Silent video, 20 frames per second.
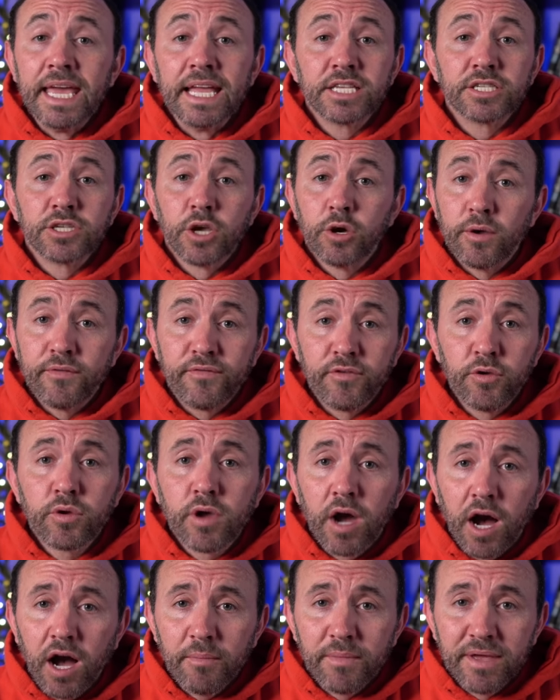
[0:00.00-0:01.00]
And so if you
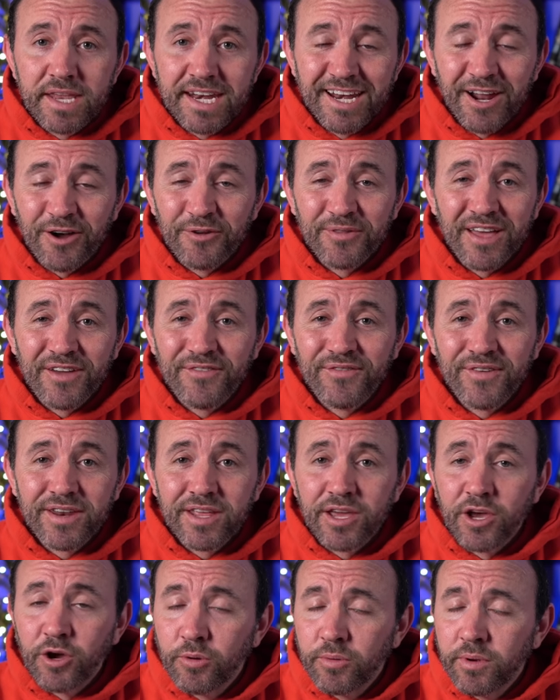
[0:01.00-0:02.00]
commented on that
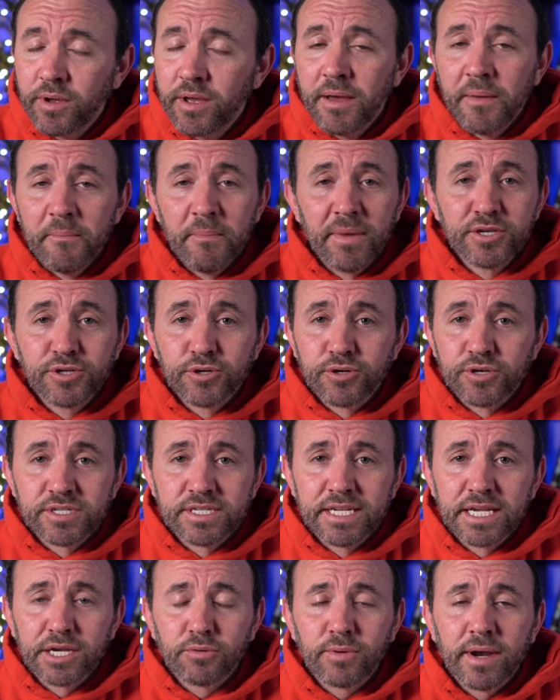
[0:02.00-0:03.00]
video, make sure to
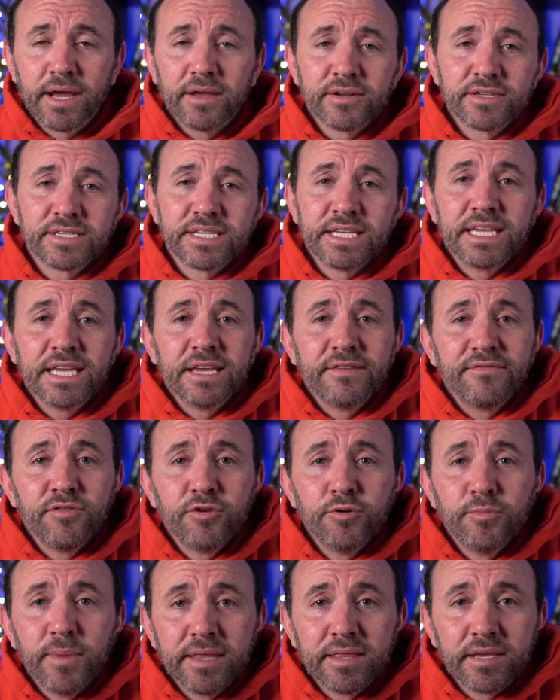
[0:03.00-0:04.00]
stick around to see if
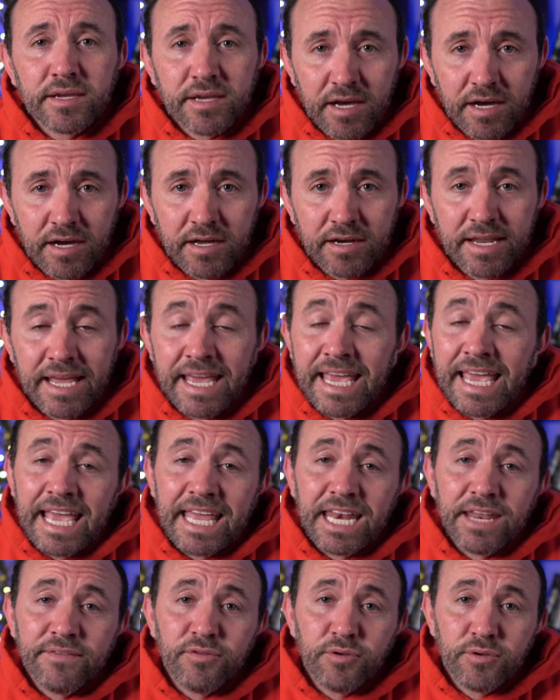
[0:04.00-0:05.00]
you made the cut.
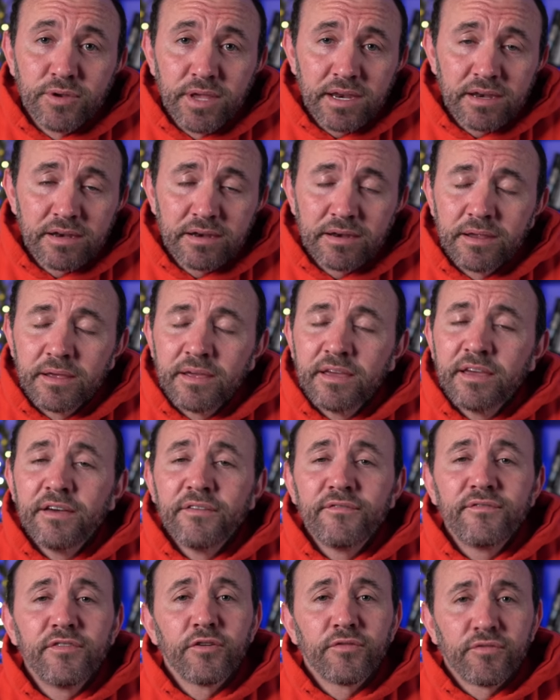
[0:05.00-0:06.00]
And if you didn't,
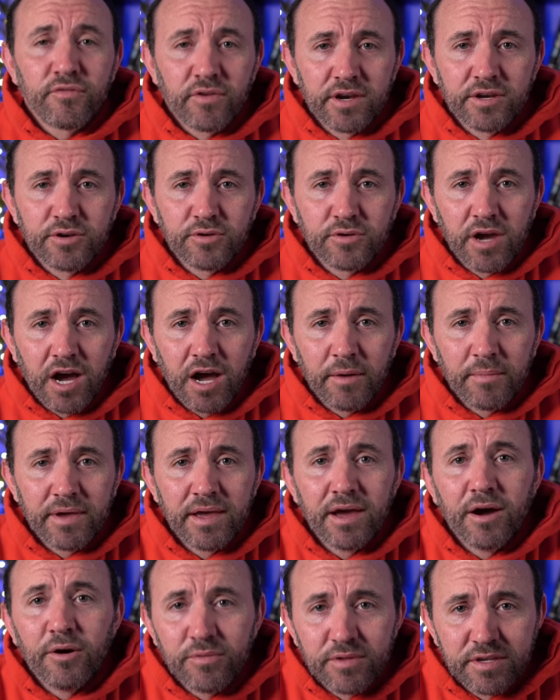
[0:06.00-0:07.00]
feel free to
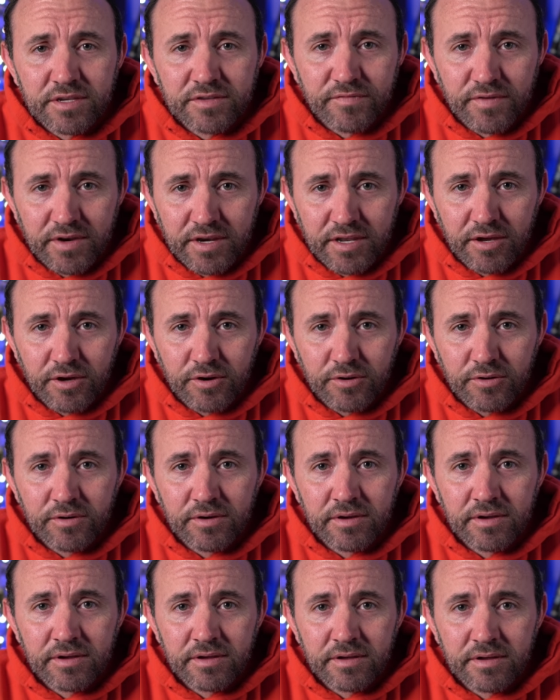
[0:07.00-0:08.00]
comment on this video
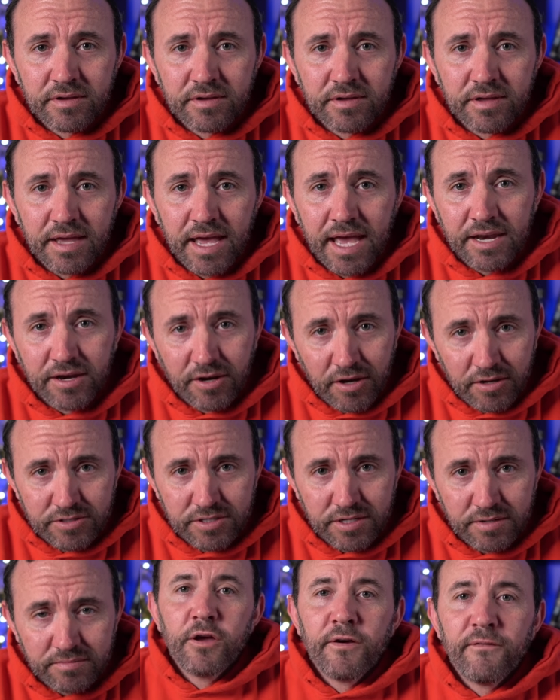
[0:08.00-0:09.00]
ad
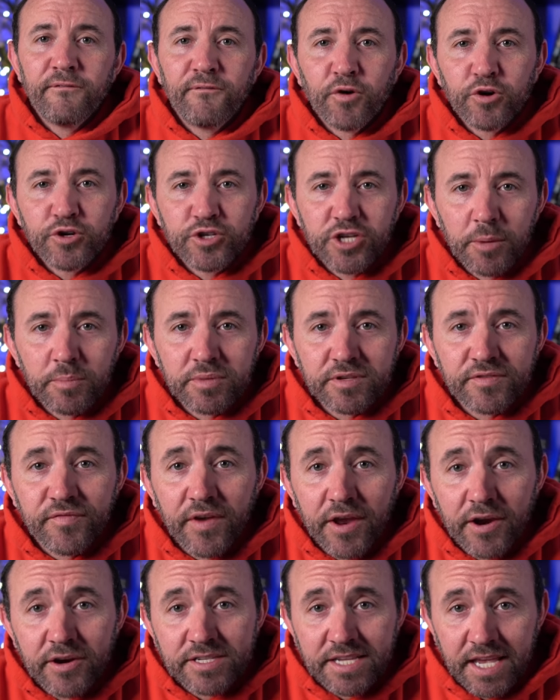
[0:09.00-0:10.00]
nauseum. First up is
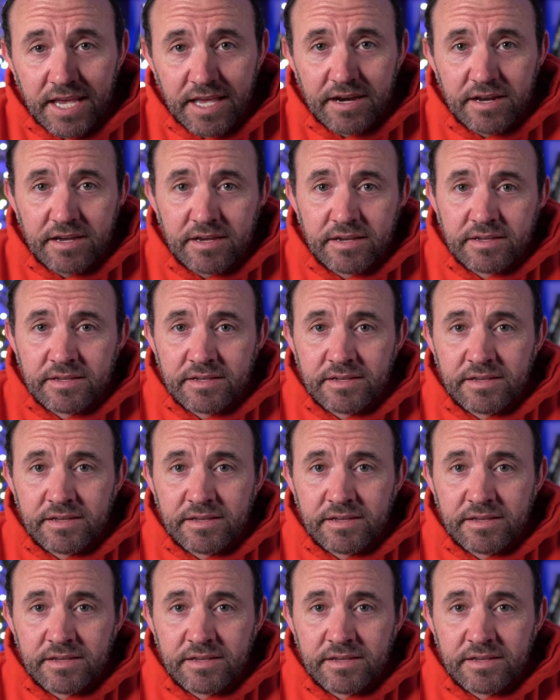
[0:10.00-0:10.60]
Ferris Hanna.